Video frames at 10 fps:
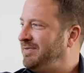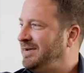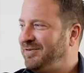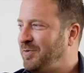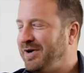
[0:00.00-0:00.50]

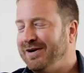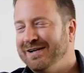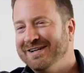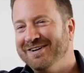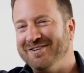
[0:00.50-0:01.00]
it. It's weird.
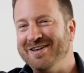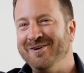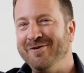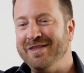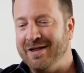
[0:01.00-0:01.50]
So you
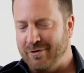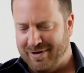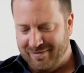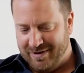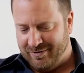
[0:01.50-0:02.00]
go in there and they'll
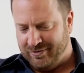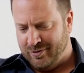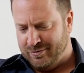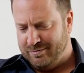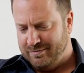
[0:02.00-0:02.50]
give you this
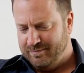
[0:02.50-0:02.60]
little